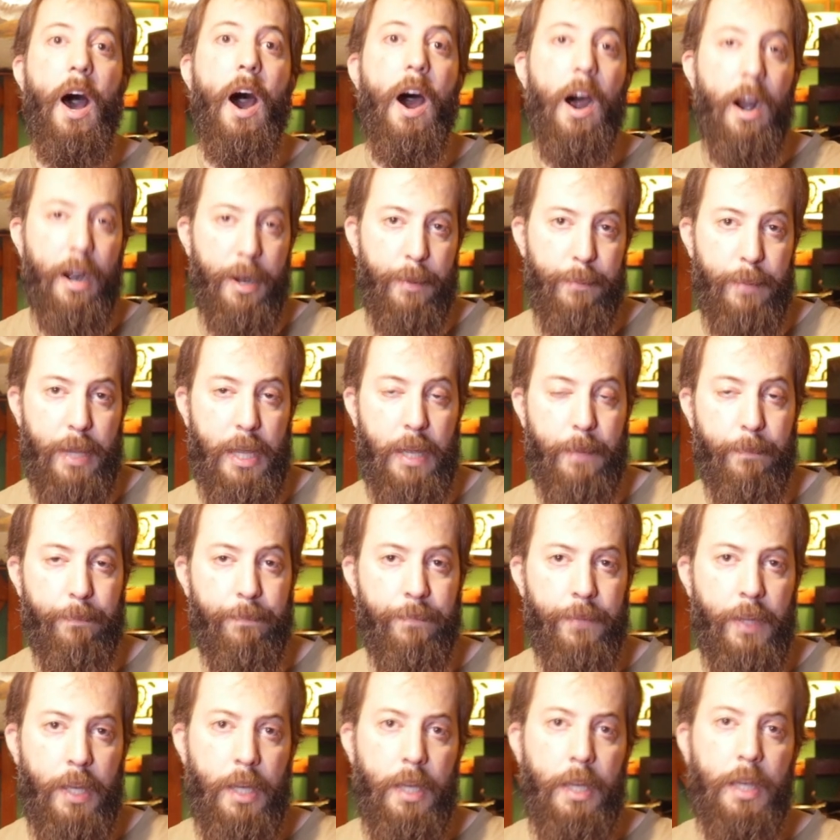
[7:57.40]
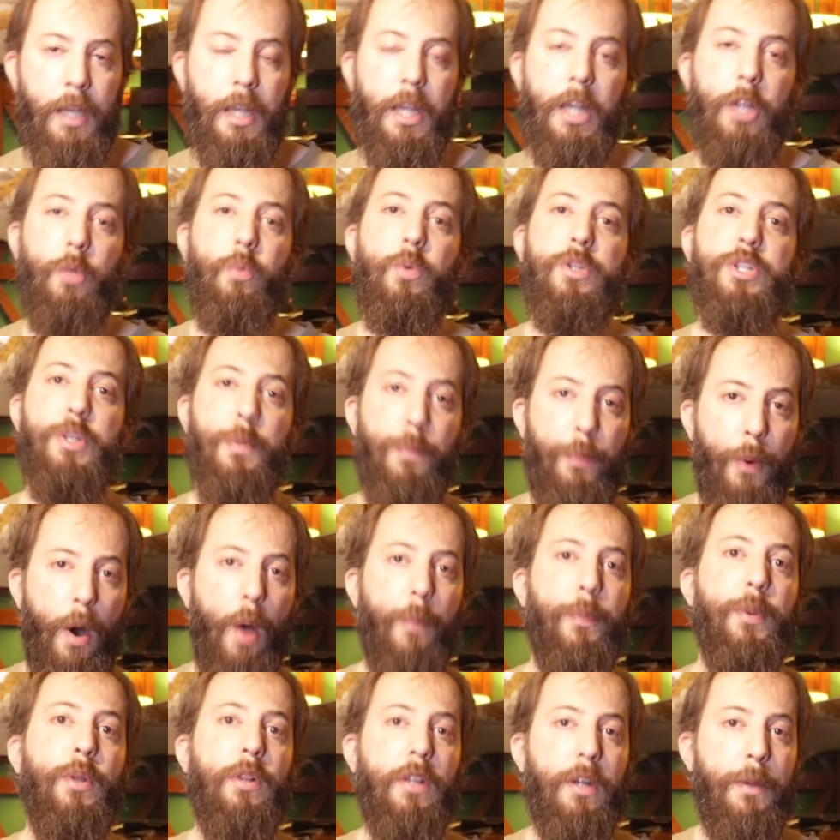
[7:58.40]
army. It was a
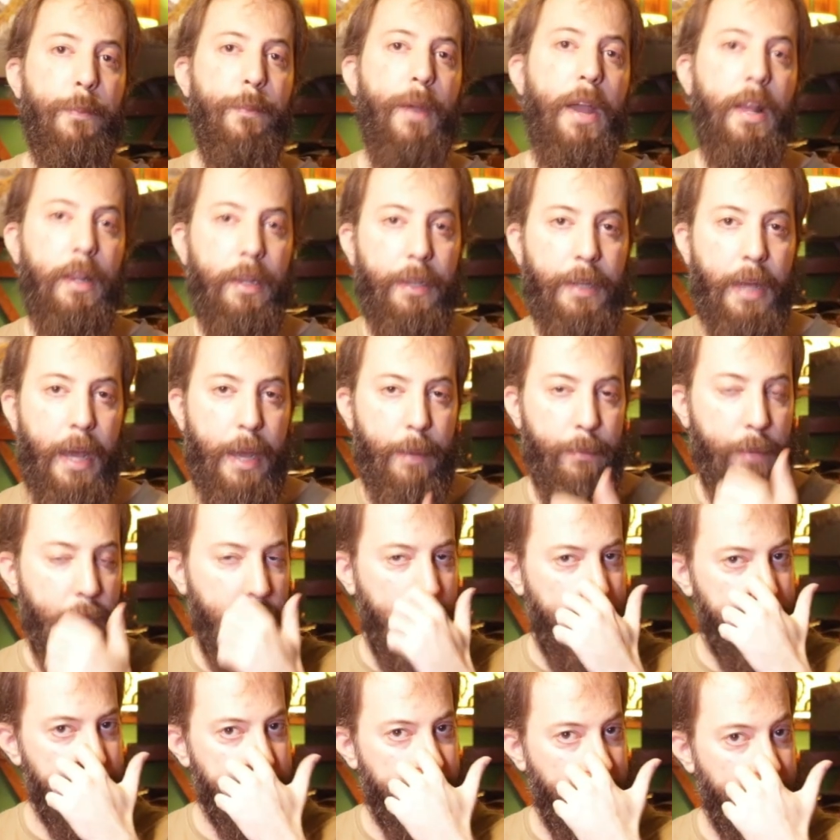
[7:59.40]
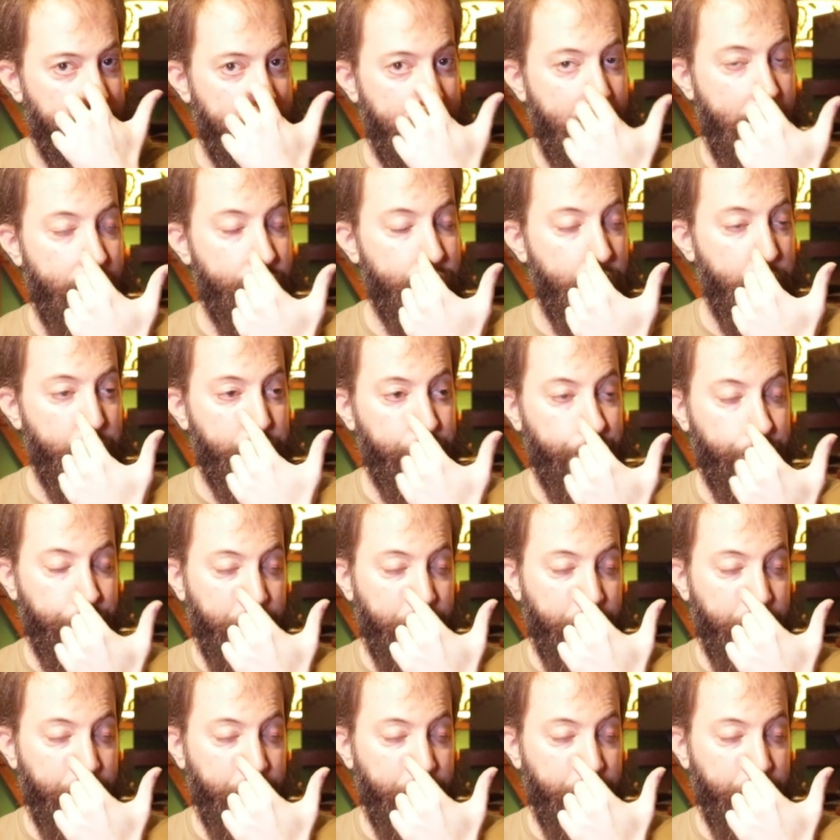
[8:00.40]
popular male name in Scandinavia